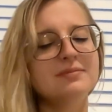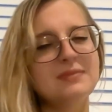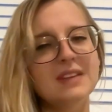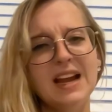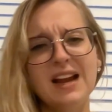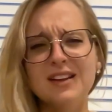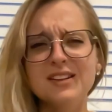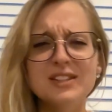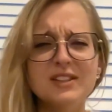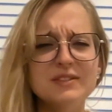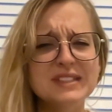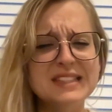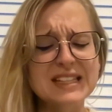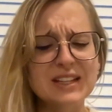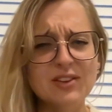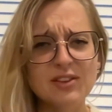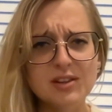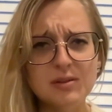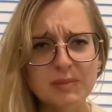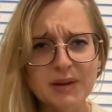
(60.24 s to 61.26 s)
I also have a
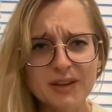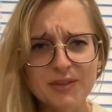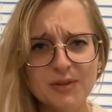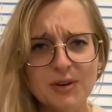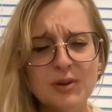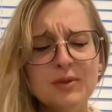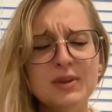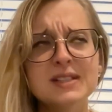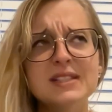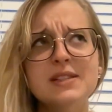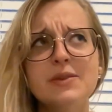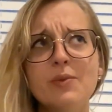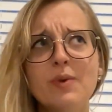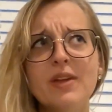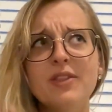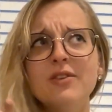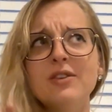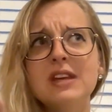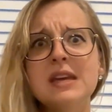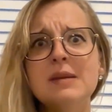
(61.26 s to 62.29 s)
tickle in my throat because the
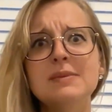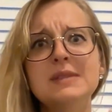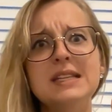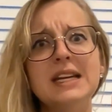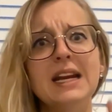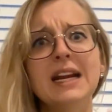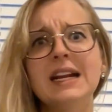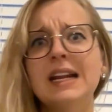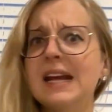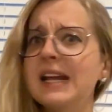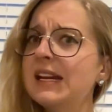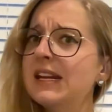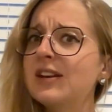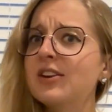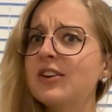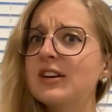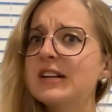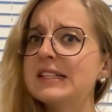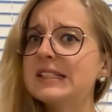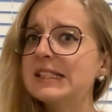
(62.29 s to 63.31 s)
weather keeps hitting 90
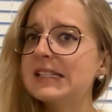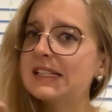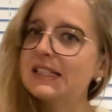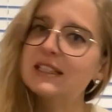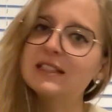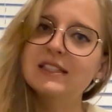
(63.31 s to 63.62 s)
degrees and then